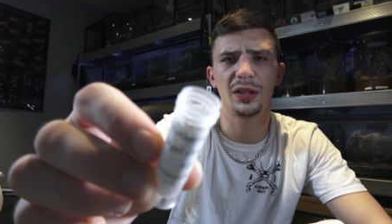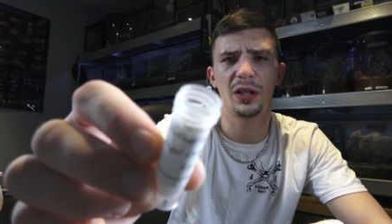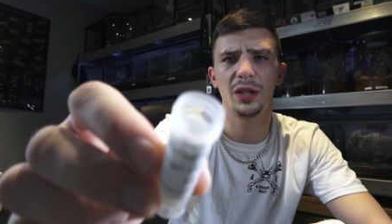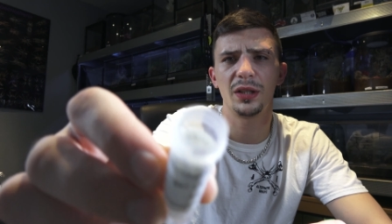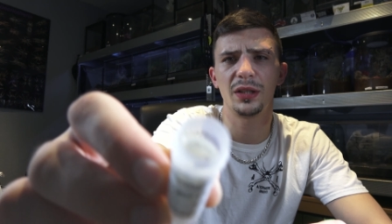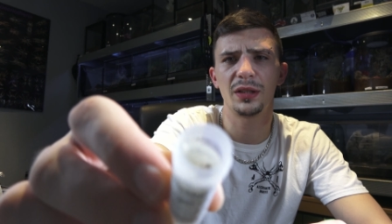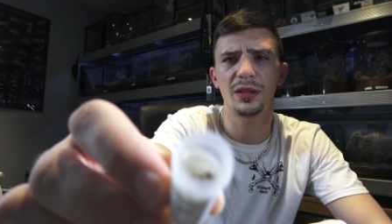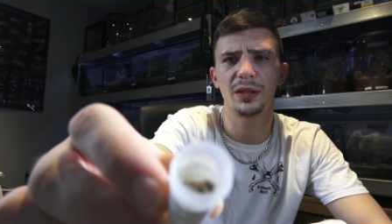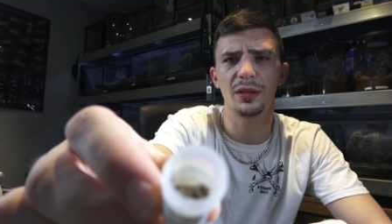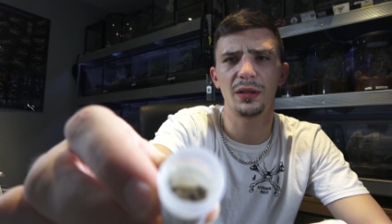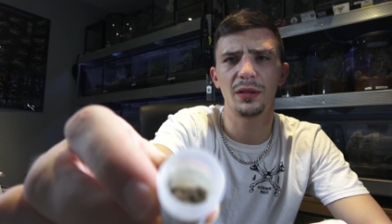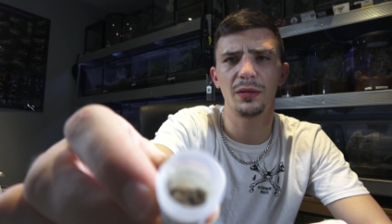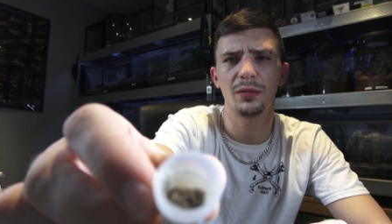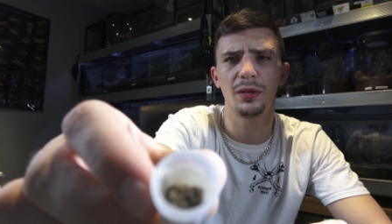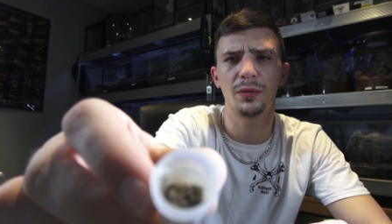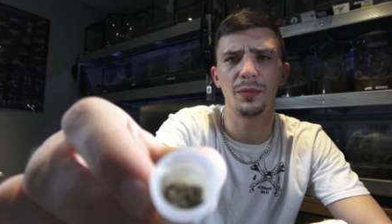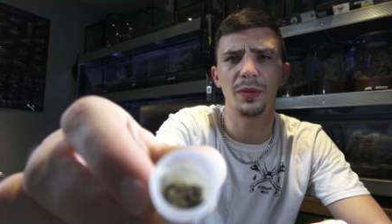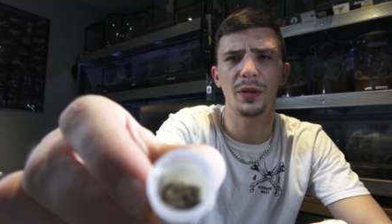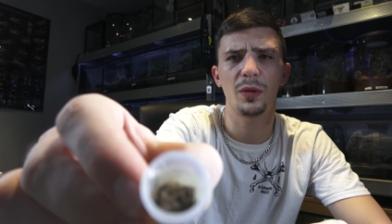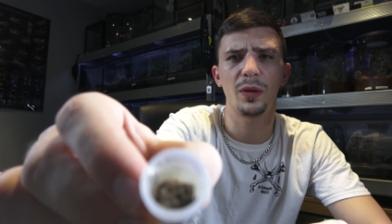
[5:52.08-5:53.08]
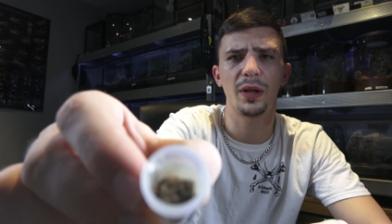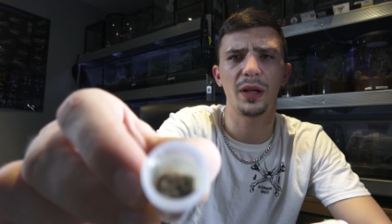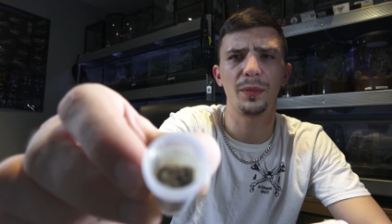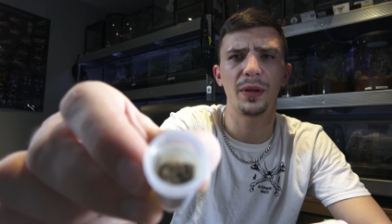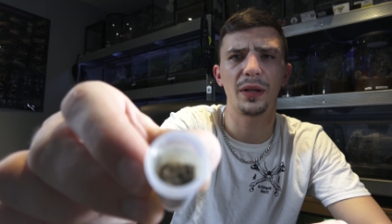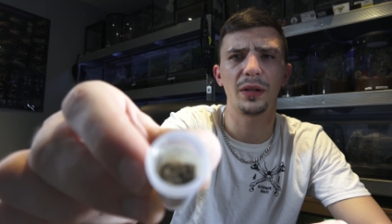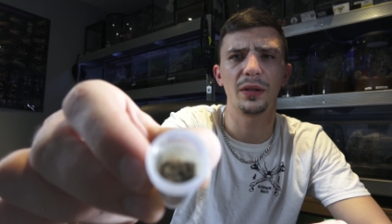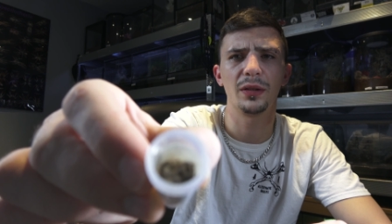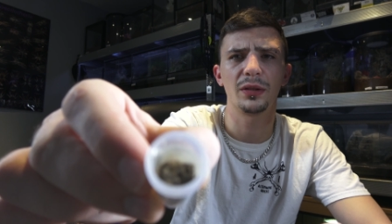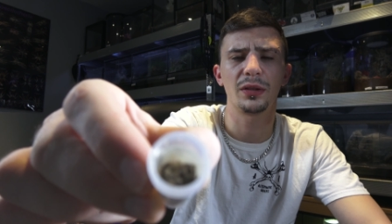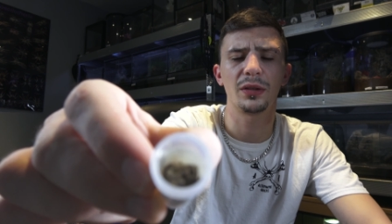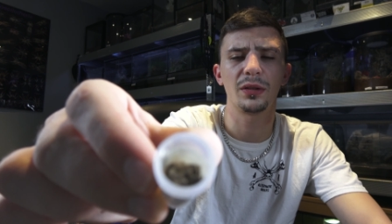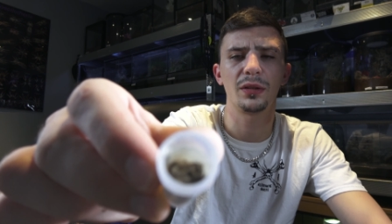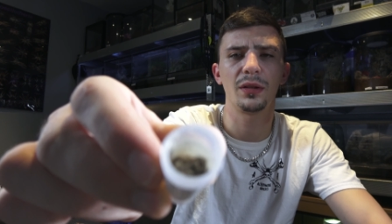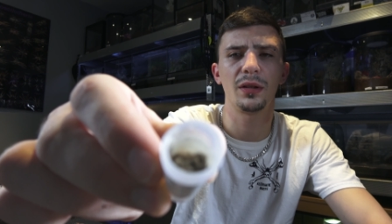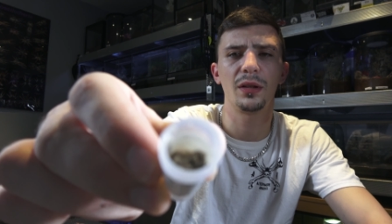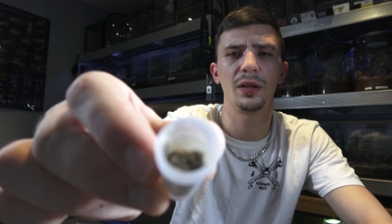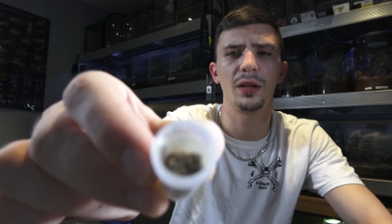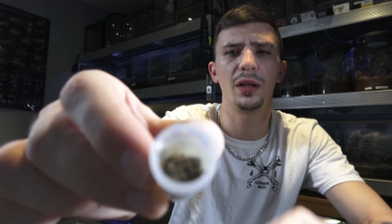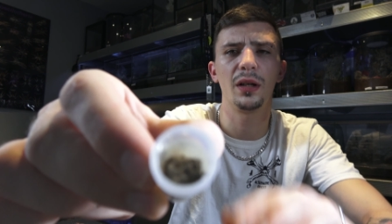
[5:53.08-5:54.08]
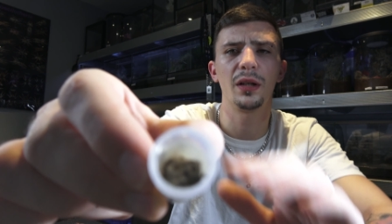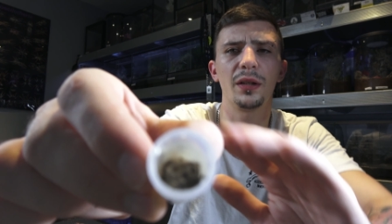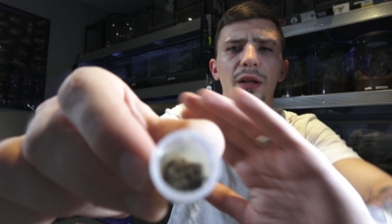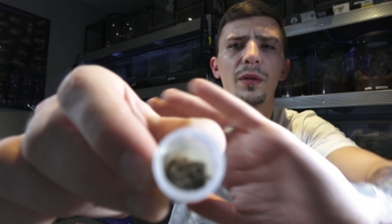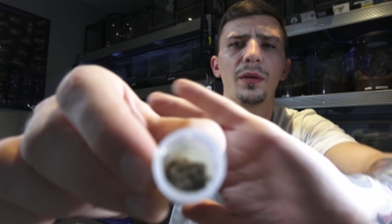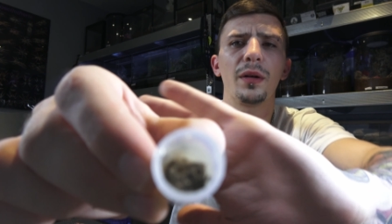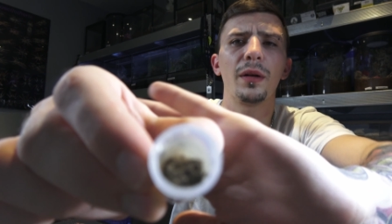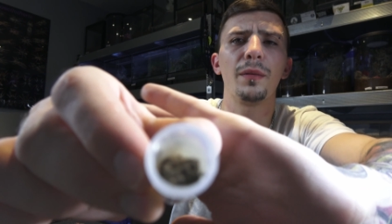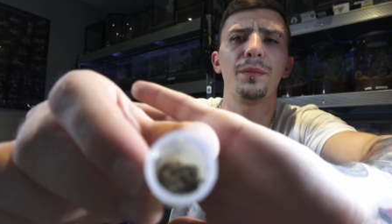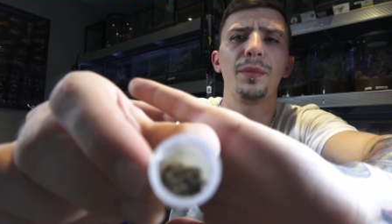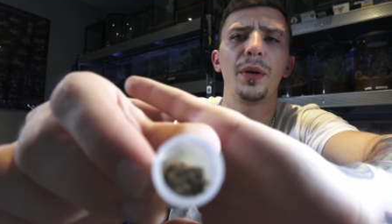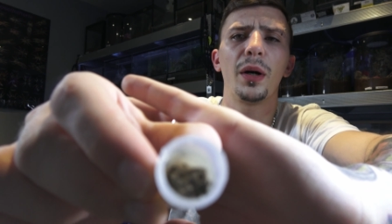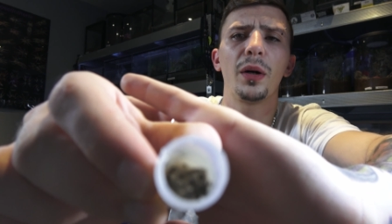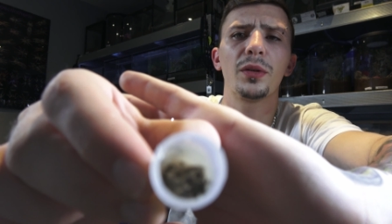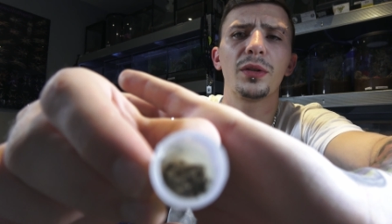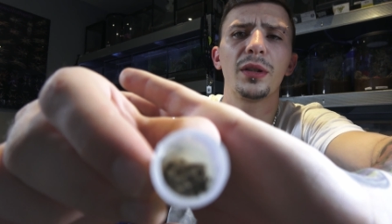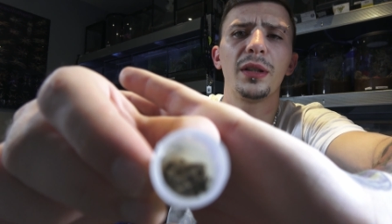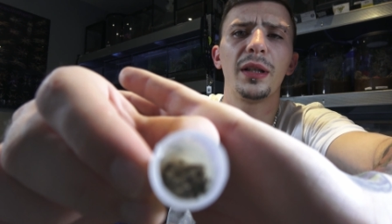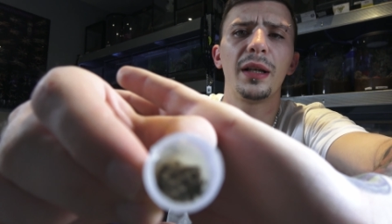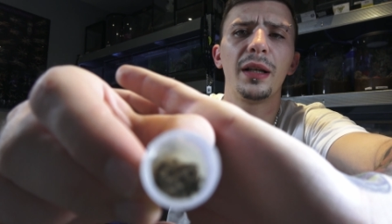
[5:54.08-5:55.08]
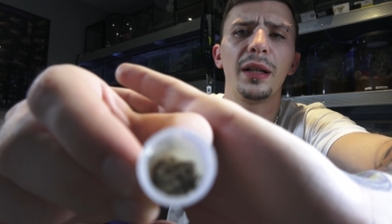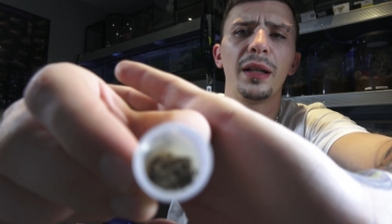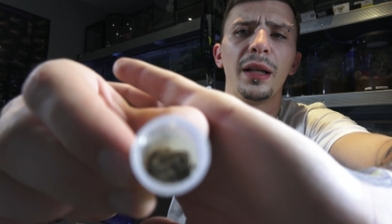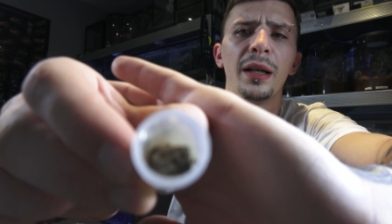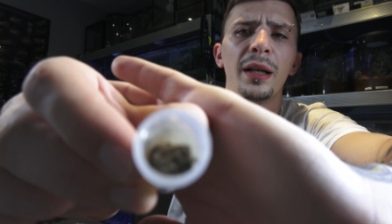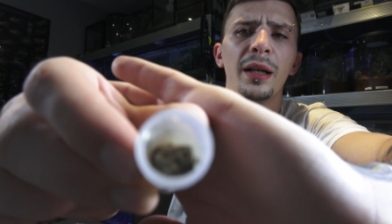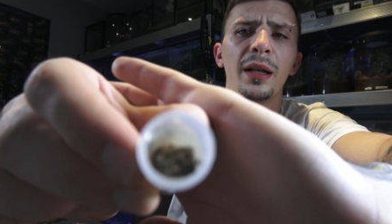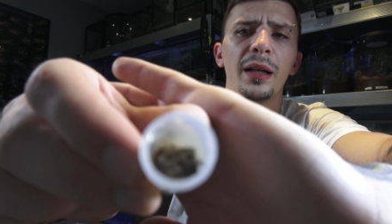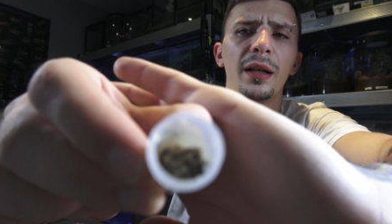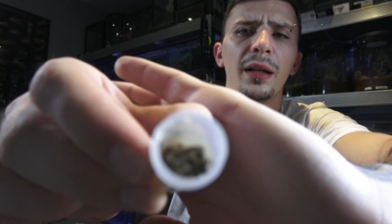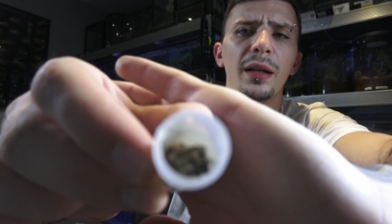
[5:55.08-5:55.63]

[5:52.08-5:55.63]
size. I'm going to be quick because I don't want it bolting out of there.